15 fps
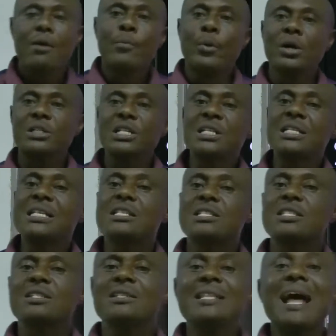but it
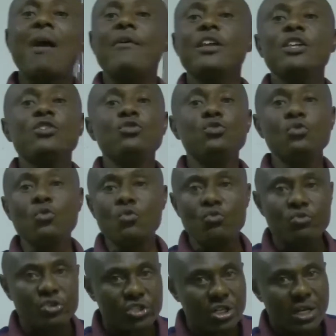is now in
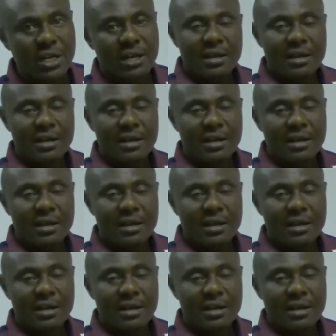use,